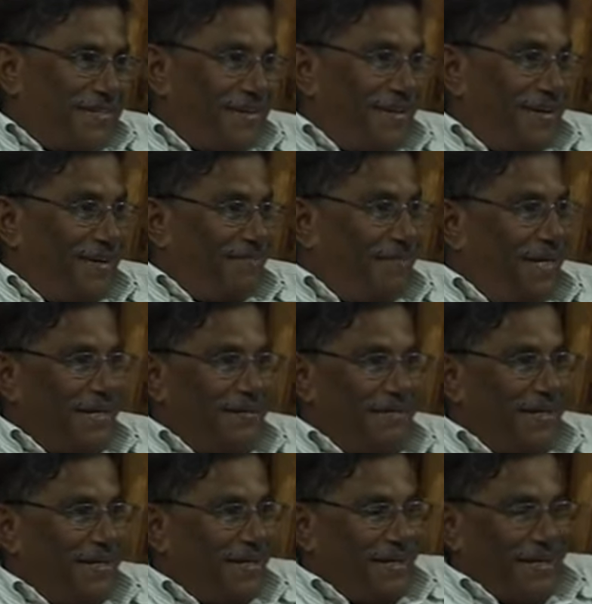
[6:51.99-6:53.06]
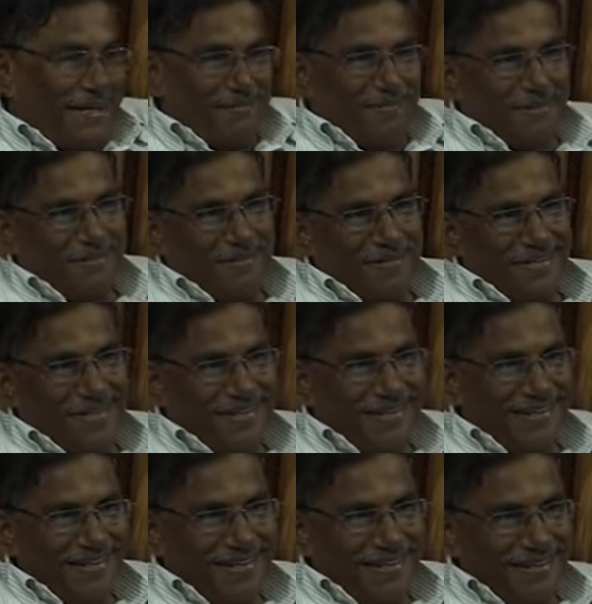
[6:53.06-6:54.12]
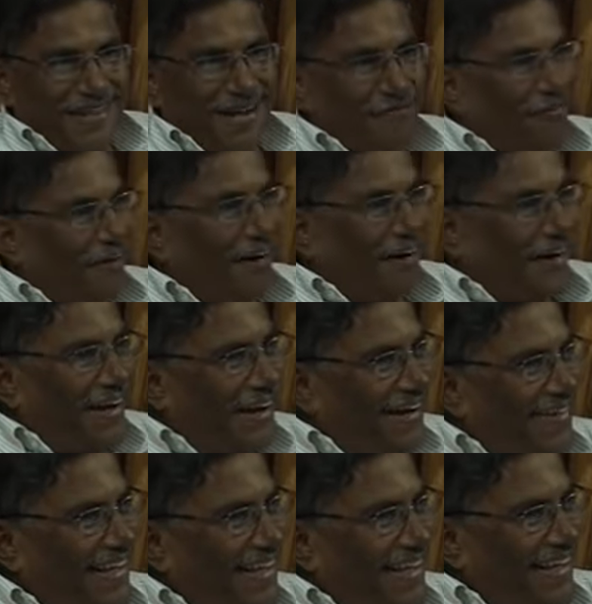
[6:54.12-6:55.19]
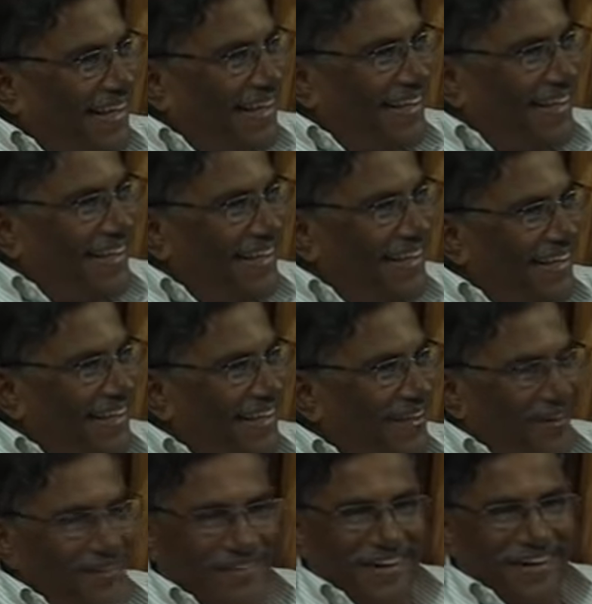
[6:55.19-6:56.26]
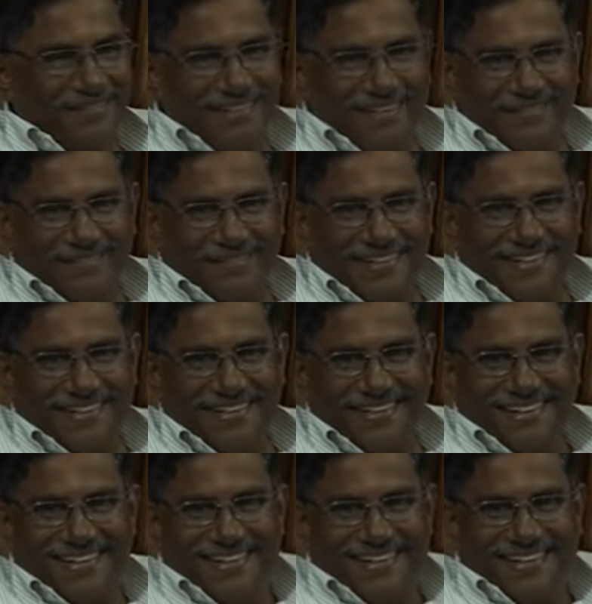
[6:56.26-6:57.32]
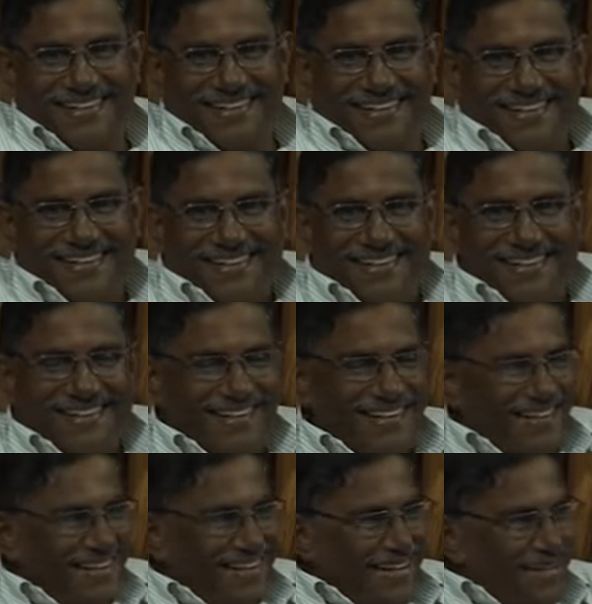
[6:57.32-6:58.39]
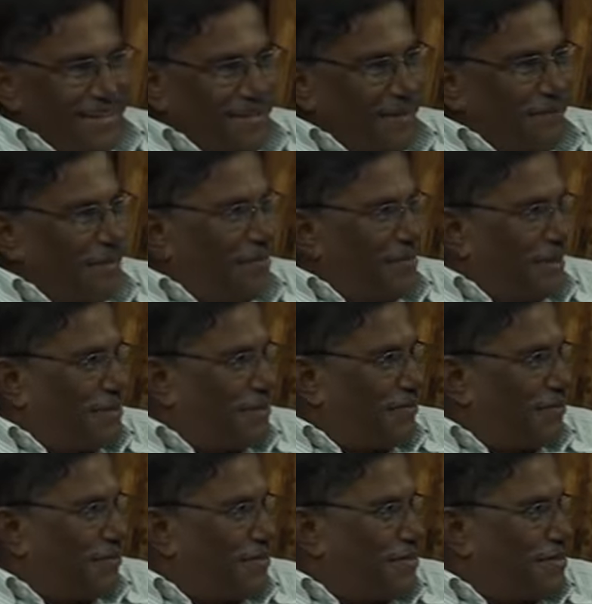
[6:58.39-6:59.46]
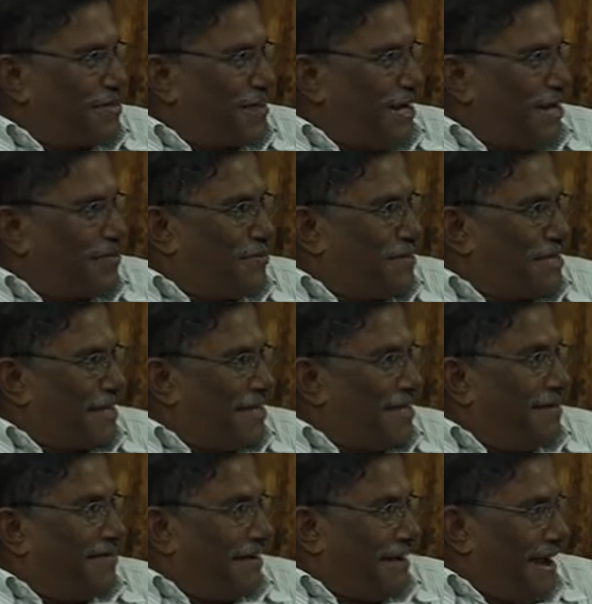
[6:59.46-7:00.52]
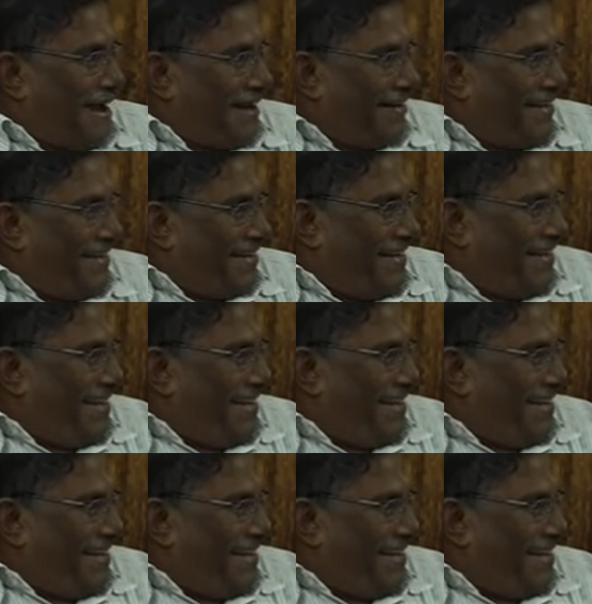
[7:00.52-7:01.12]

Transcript: Yeah, many early memories. They are fun, aren't they? Oh, they are very fun. Some memories, of course, I wish I never had.